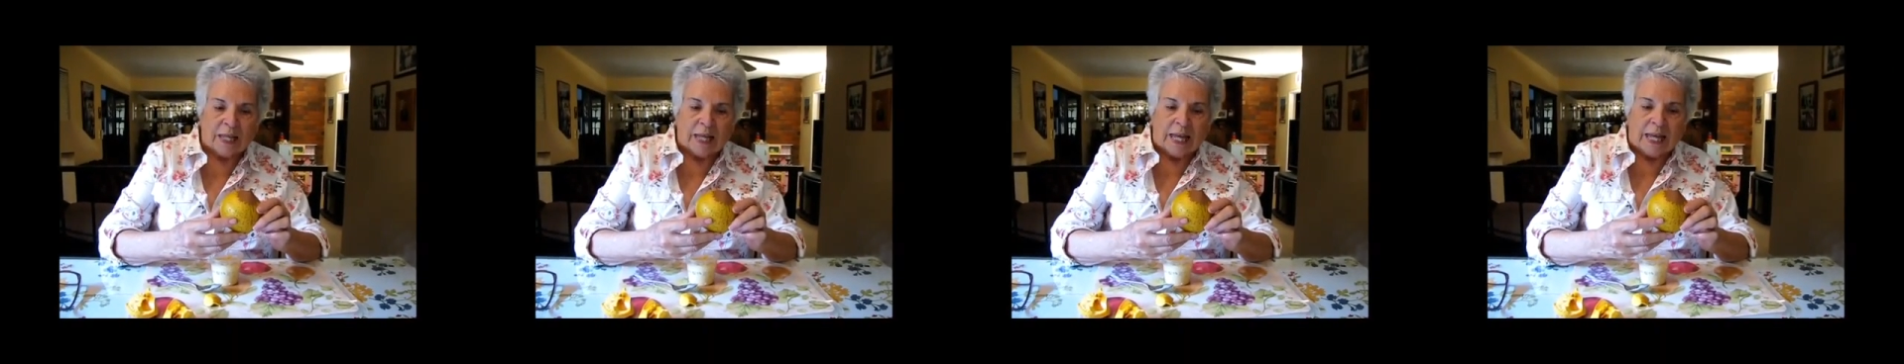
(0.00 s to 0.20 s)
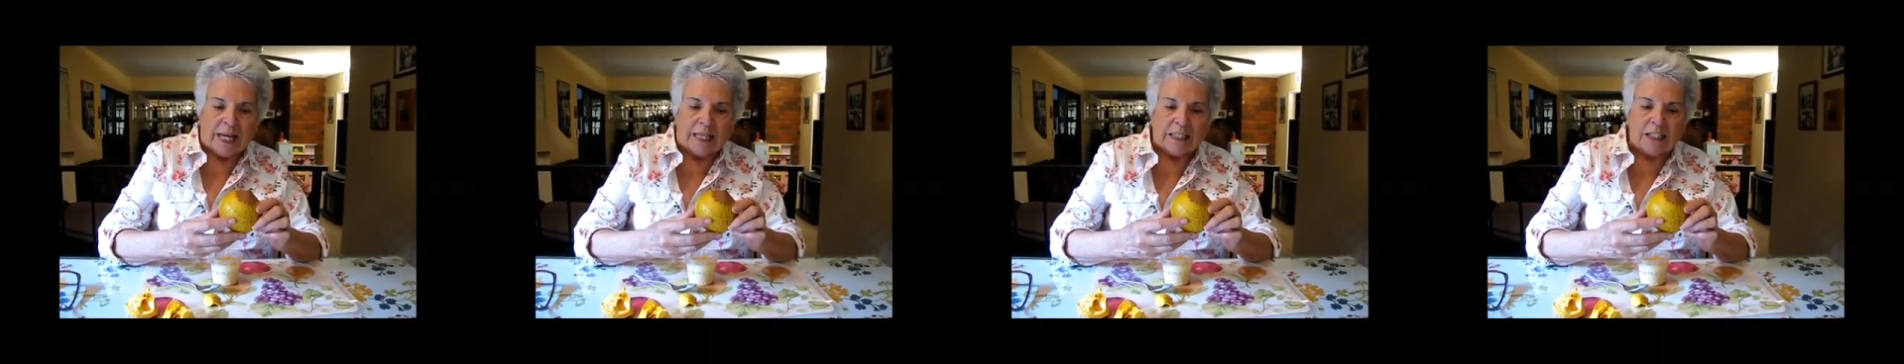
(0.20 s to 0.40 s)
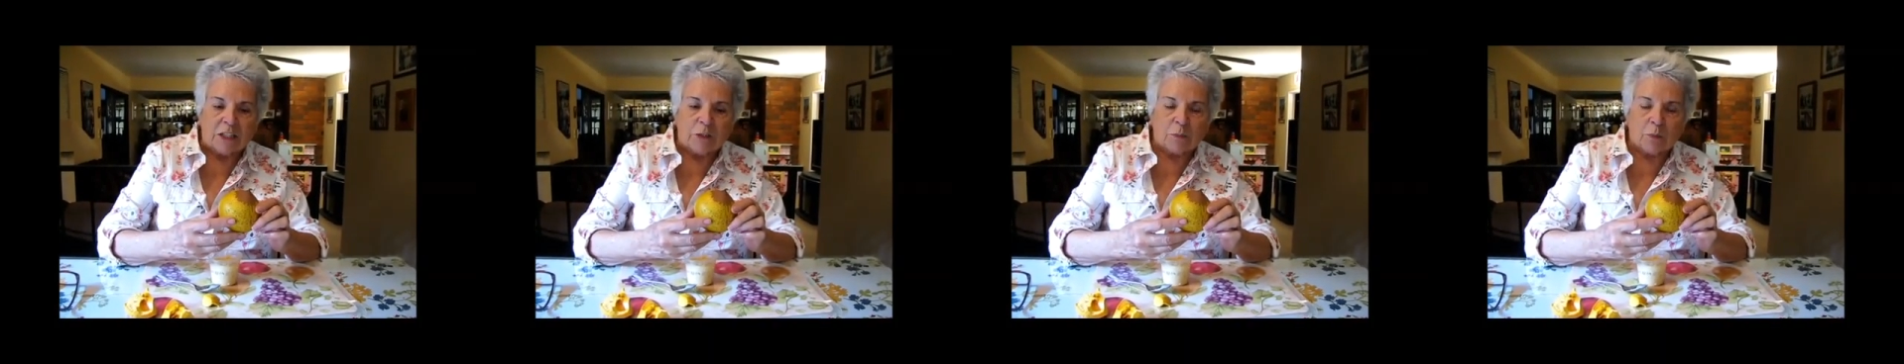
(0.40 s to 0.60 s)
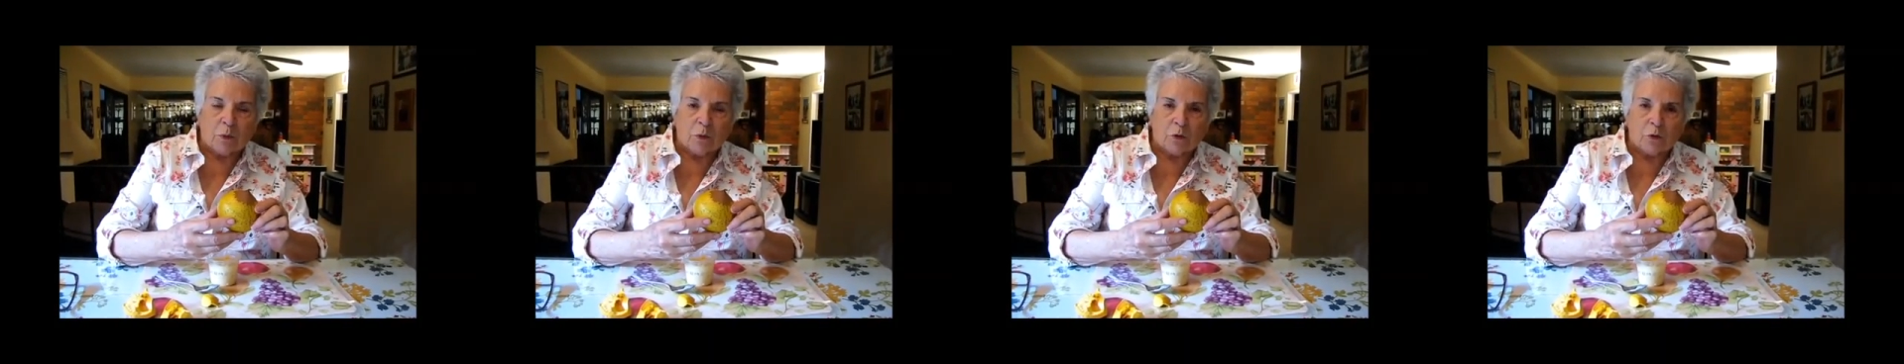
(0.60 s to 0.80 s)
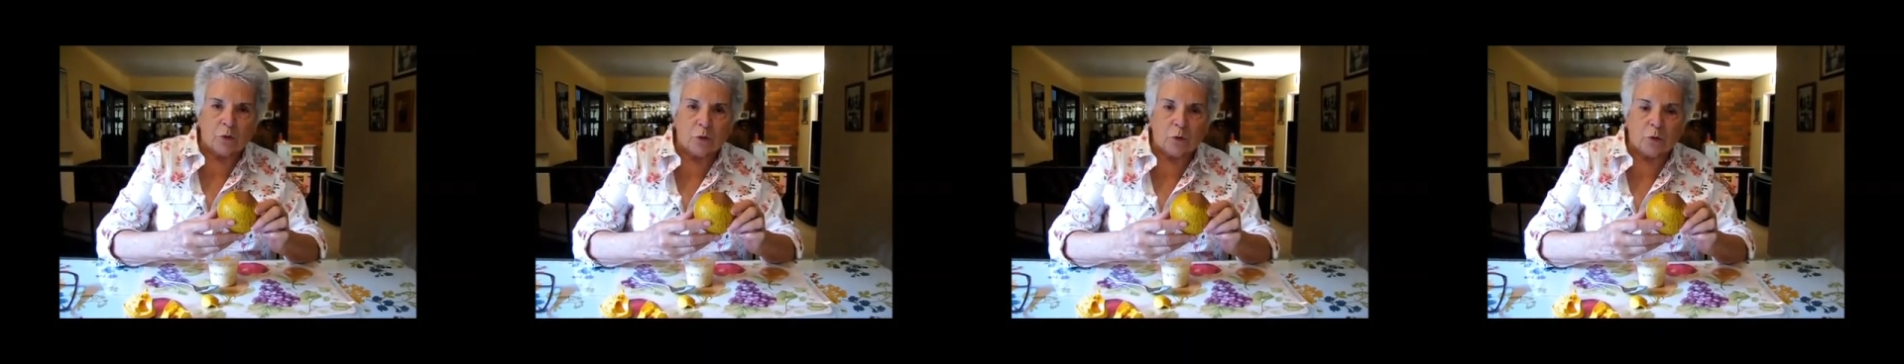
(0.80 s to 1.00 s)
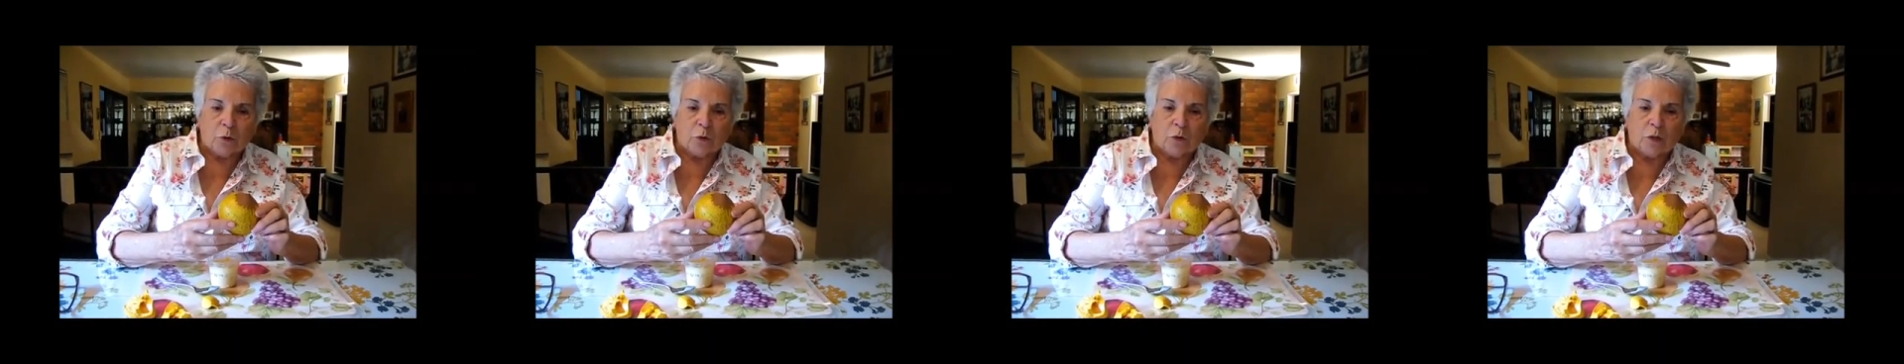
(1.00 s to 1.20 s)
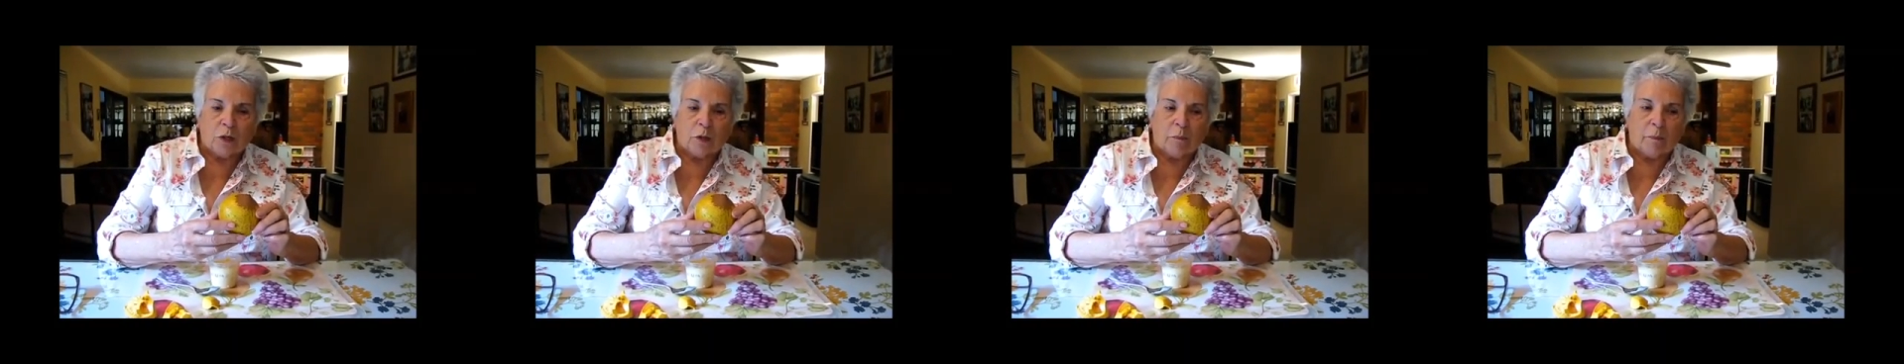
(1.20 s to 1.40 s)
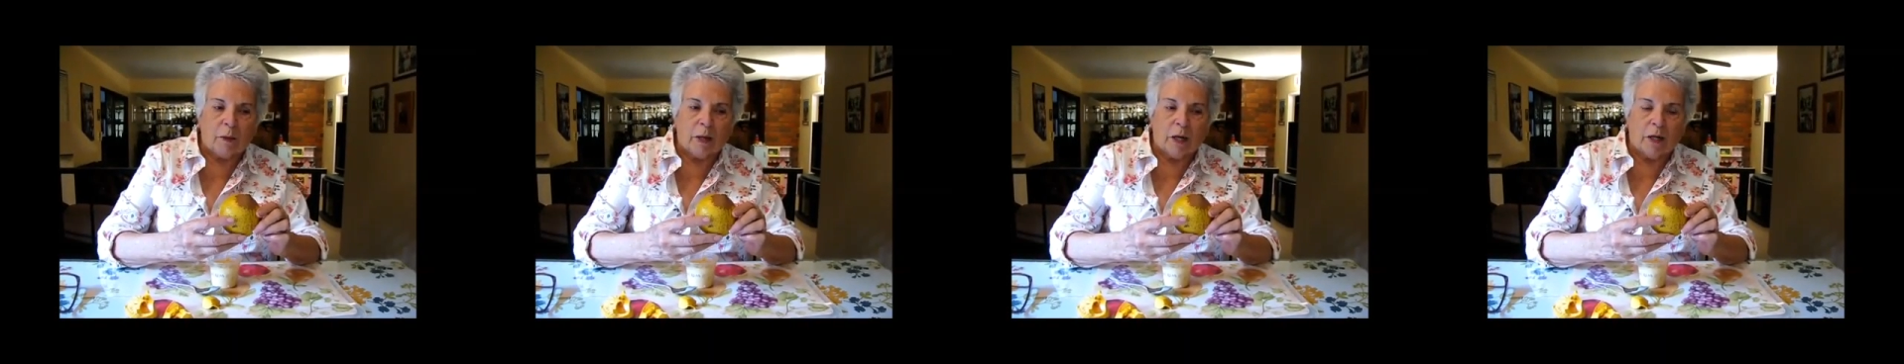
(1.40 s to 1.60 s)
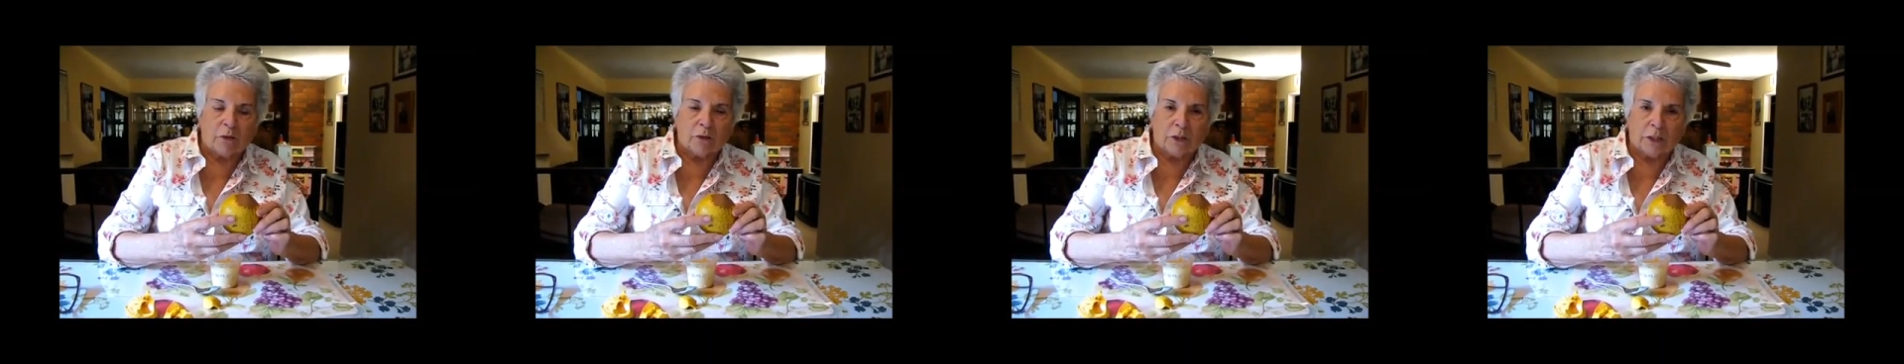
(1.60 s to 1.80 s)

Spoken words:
and he spoke to you about